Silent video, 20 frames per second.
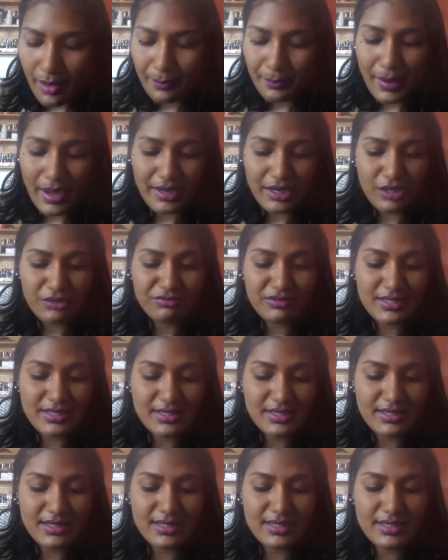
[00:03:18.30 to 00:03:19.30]
my
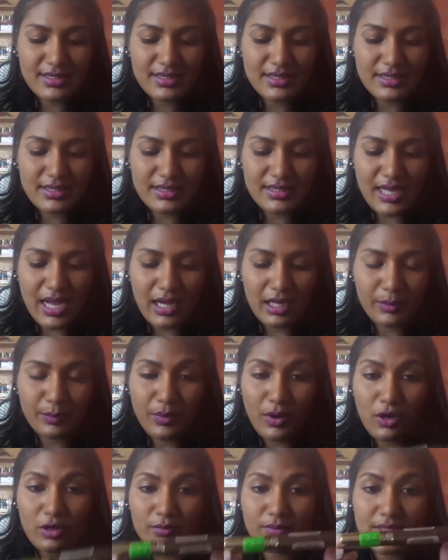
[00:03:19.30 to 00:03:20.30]
Arista's dark
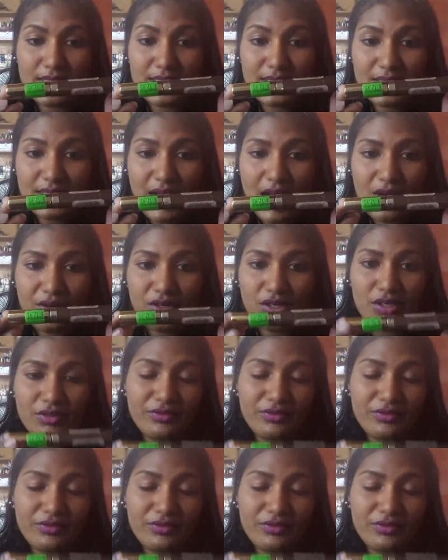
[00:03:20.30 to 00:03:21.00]
brown mascara.